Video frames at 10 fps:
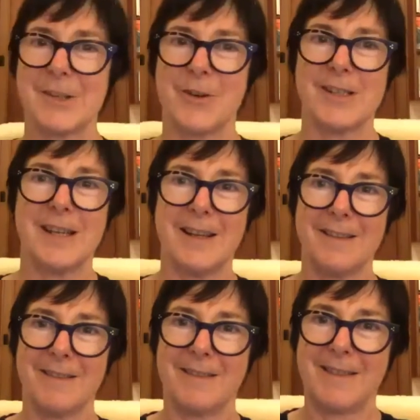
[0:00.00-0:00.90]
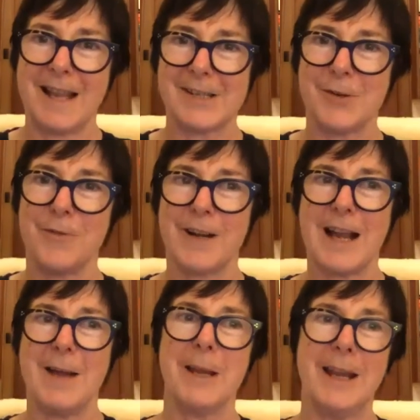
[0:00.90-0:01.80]
Chrissy, and thanks all for
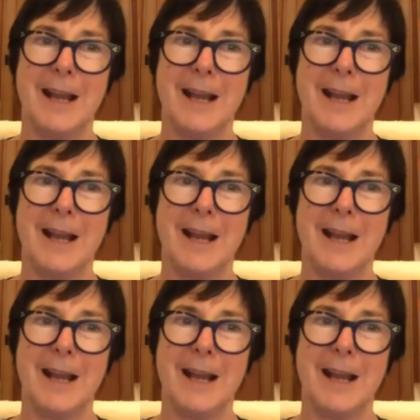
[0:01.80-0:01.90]
coming.